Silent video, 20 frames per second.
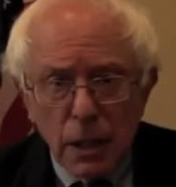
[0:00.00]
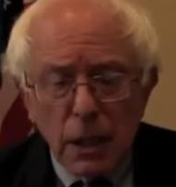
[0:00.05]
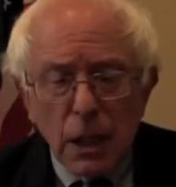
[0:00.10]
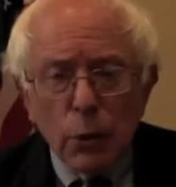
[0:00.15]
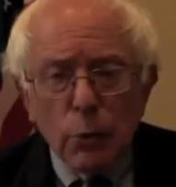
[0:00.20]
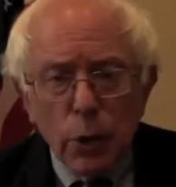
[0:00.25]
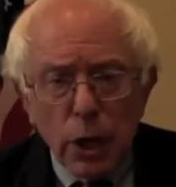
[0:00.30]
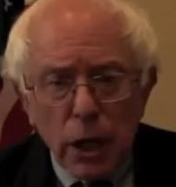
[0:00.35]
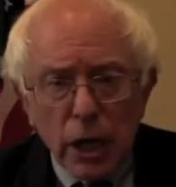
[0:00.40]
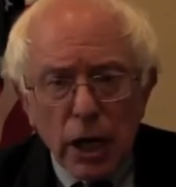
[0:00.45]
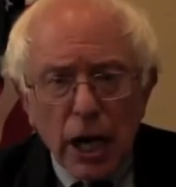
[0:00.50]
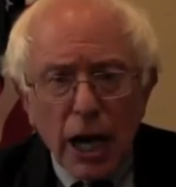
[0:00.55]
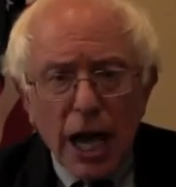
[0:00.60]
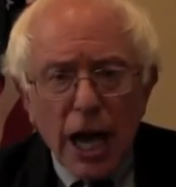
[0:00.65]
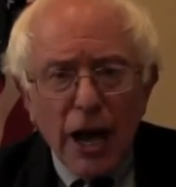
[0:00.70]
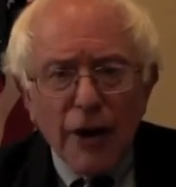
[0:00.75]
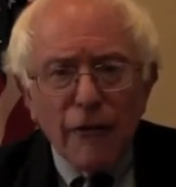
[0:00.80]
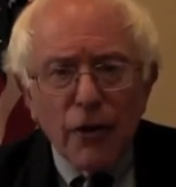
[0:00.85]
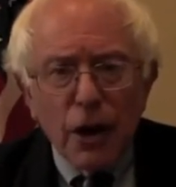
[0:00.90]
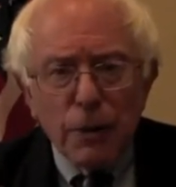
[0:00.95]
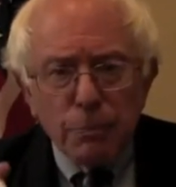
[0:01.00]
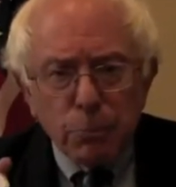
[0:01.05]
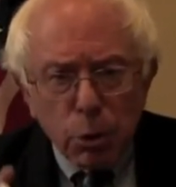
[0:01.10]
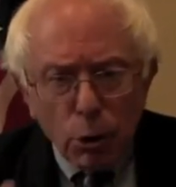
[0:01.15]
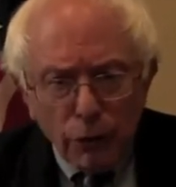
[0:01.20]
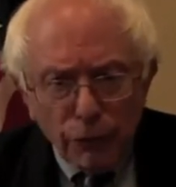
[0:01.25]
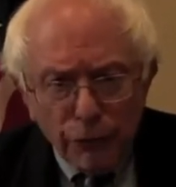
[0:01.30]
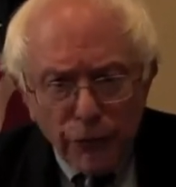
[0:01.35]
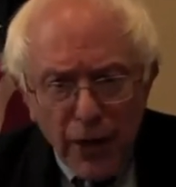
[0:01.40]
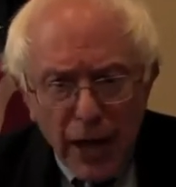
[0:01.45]
that we're going to have a
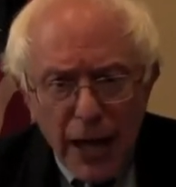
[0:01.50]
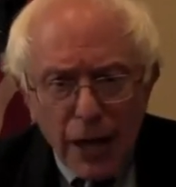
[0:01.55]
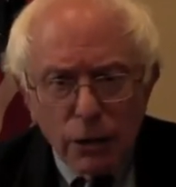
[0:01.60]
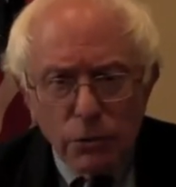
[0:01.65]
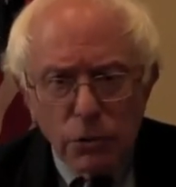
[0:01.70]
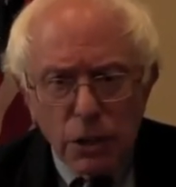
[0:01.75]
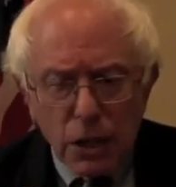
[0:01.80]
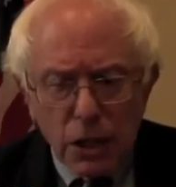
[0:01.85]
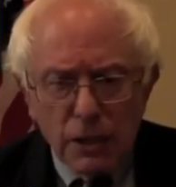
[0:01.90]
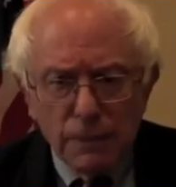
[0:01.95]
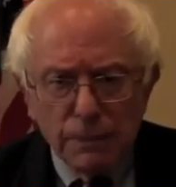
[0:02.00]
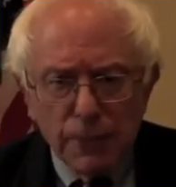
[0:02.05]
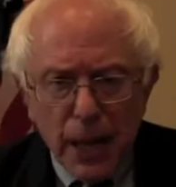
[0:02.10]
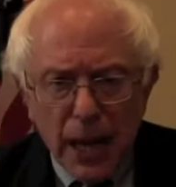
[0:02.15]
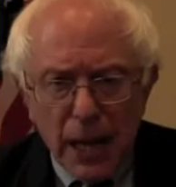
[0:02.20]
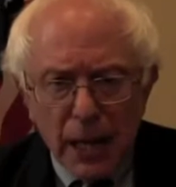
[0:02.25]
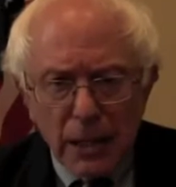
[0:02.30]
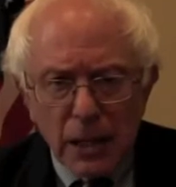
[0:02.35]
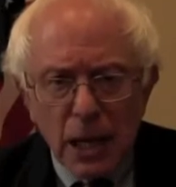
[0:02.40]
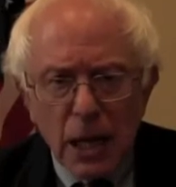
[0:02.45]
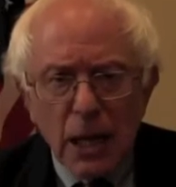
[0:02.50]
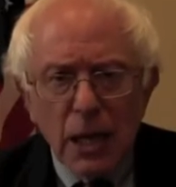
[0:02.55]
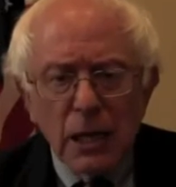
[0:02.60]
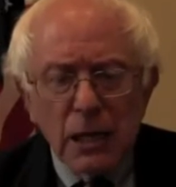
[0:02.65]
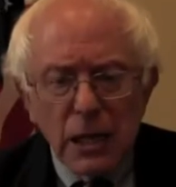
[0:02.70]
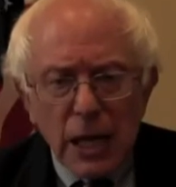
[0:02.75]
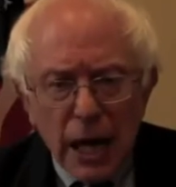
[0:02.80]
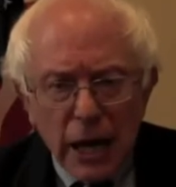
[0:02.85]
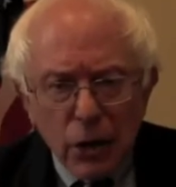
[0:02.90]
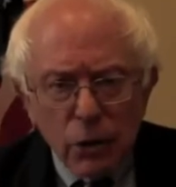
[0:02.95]
profound impact
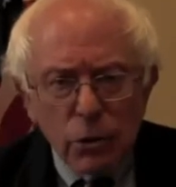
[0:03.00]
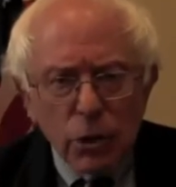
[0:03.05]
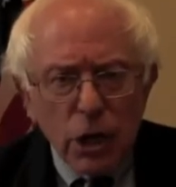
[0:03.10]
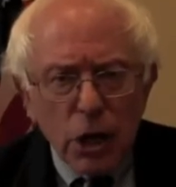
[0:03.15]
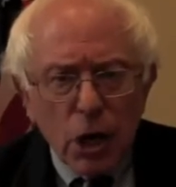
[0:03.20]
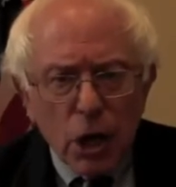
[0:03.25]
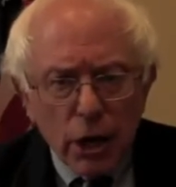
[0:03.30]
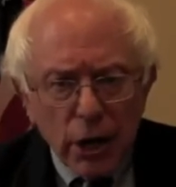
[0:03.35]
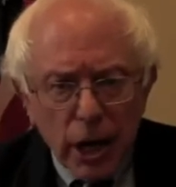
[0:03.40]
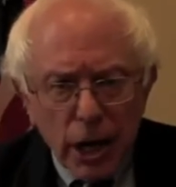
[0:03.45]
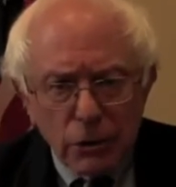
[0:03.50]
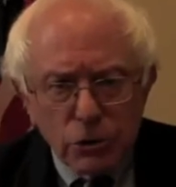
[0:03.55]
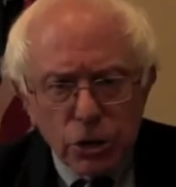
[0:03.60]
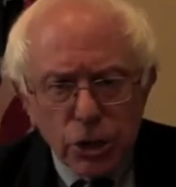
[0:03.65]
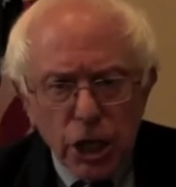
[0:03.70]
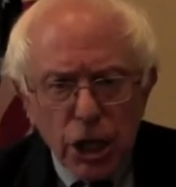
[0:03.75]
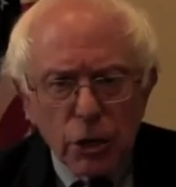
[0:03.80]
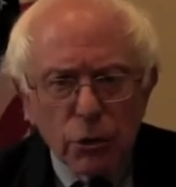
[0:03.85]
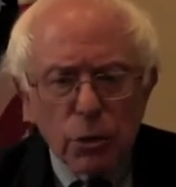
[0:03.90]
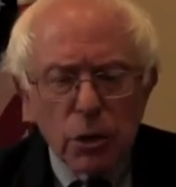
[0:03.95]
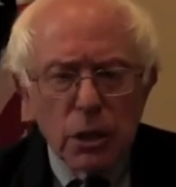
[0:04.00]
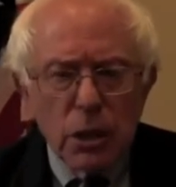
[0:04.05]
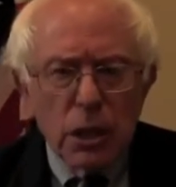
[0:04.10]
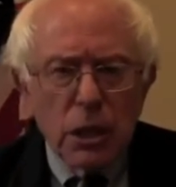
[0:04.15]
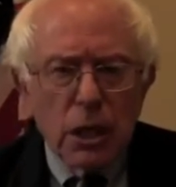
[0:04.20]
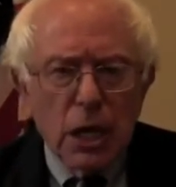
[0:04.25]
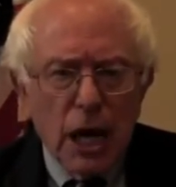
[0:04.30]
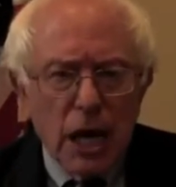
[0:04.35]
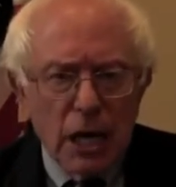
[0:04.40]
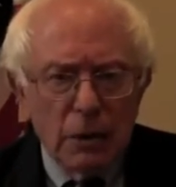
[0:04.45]
not only on our general
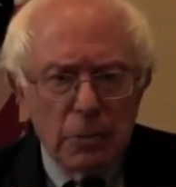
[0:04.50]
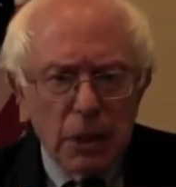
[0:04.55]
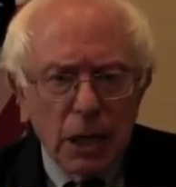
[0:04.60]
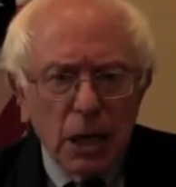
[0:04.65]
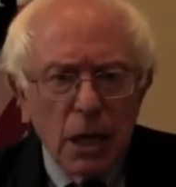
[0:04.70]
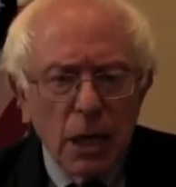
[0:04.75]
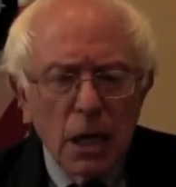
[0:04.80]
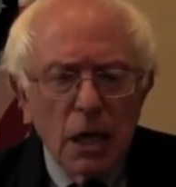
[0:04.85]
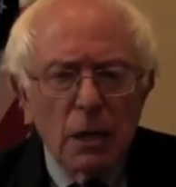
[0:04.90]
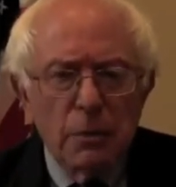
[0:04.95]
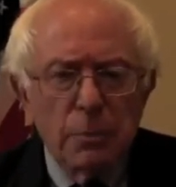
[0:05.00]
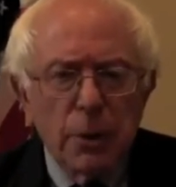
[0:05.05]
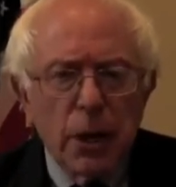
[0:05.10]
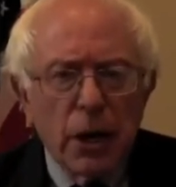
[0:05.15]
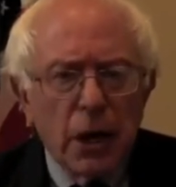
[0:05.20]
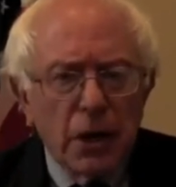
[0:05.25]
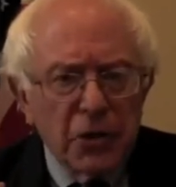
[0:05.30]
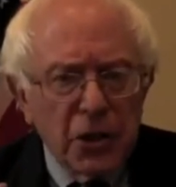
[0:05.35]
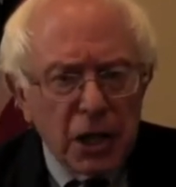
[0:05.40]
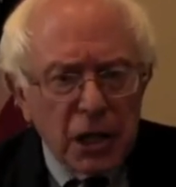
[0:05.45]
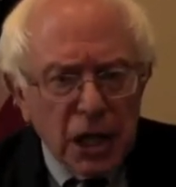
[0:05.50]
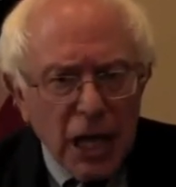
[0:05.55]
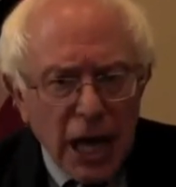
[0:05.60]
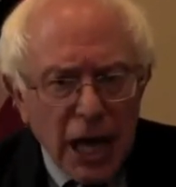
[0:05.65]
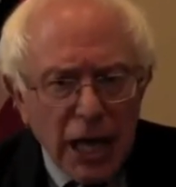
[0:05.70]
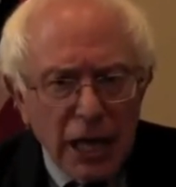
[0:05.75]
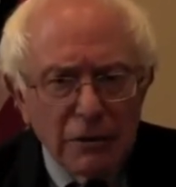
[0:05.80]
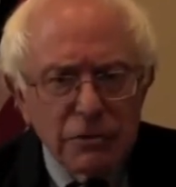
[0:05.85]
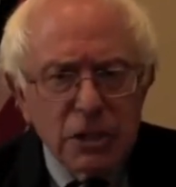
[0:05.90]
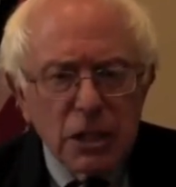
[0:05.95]
economy, but on the
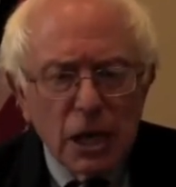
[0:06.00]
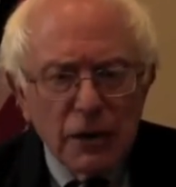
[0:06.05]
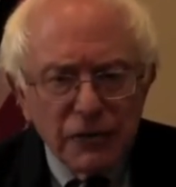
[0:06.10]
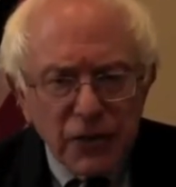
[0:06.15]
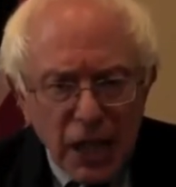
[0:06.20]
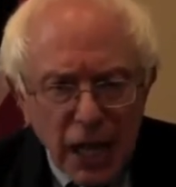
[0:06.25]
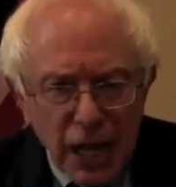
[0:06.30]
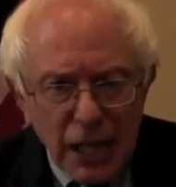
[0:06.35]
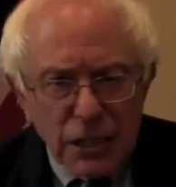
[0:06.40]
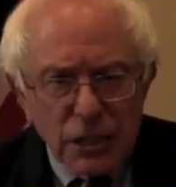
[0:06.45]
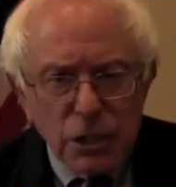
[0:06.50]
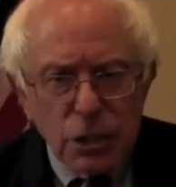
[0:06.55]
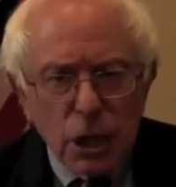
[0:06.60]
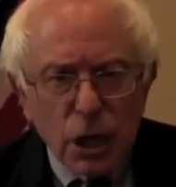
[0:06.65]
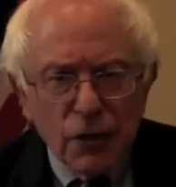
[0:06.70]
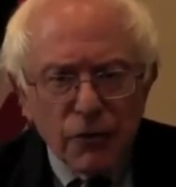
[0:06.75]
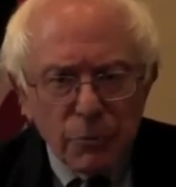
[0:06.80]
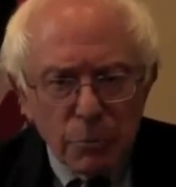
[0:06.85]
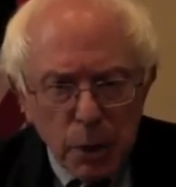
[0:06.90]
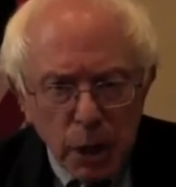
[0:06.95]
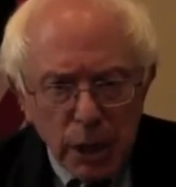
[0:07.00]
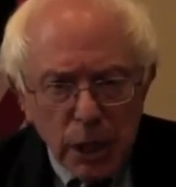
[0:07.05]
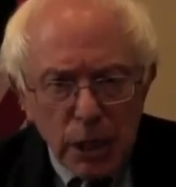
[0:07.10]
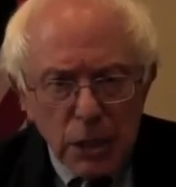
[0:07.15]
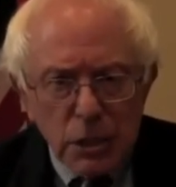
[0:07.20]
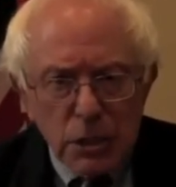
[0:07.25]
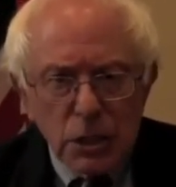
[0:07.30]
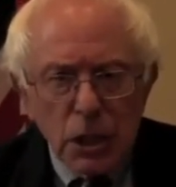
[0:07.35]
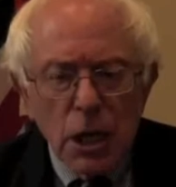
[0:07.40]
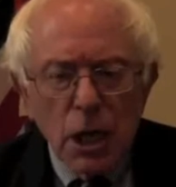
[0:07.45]
lives of tens of
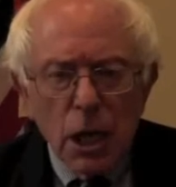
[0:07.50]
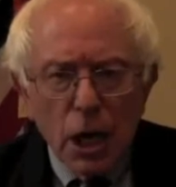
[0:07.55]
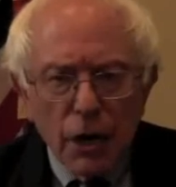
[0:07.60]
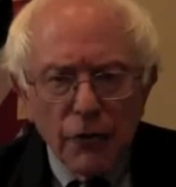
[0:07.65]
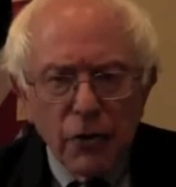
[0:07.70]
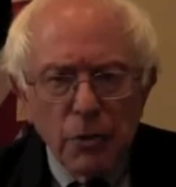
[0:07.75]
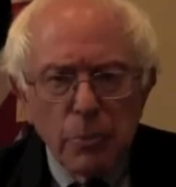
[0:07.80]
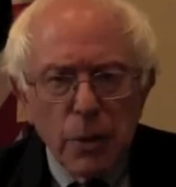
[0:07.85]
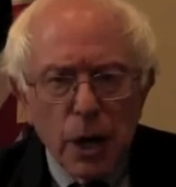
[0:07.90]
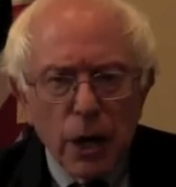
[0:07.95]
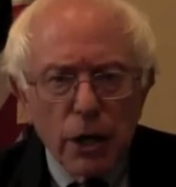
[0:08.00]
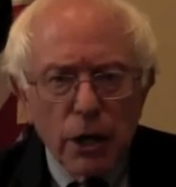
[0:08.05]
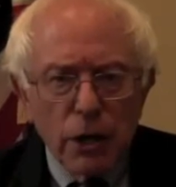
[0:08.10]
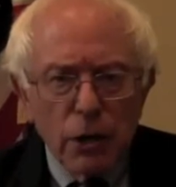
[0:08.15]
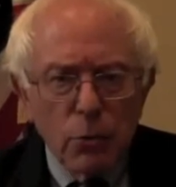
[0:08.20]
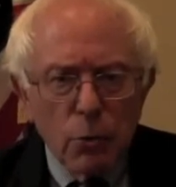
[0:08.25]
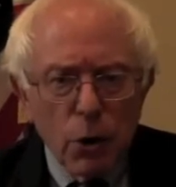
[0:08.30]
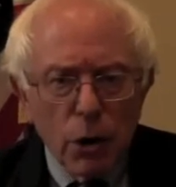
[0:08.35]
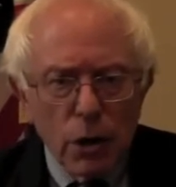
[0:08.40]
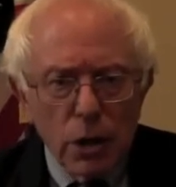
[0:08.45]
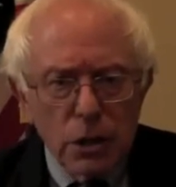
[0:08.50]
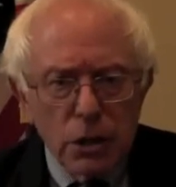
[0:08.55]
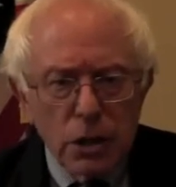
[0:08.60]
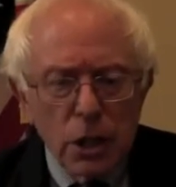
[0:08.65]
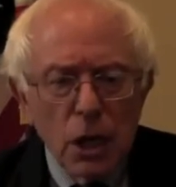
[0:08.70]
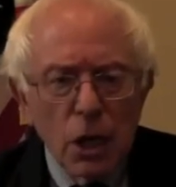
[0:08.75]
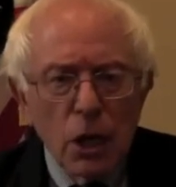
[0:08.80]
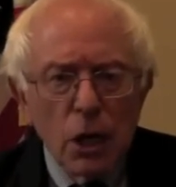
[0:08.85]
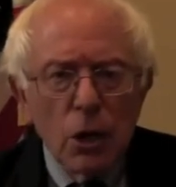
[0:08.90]
millions of American workers.